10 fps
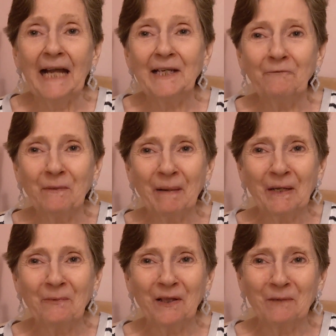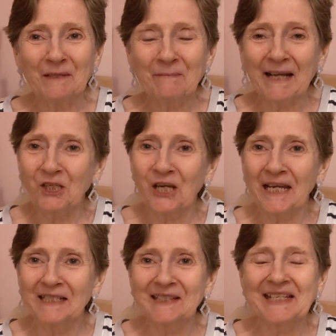Hi everybody, welcome to my
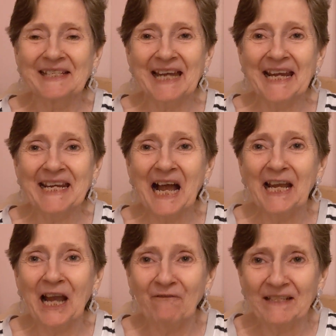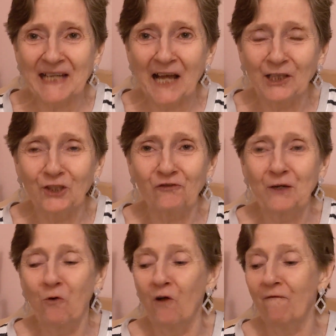channel. Today I have a Dollar Tree
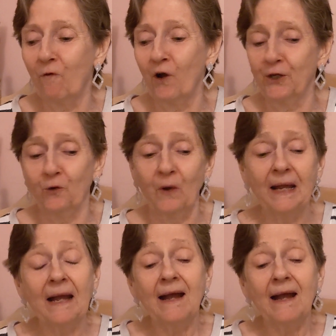haul for you.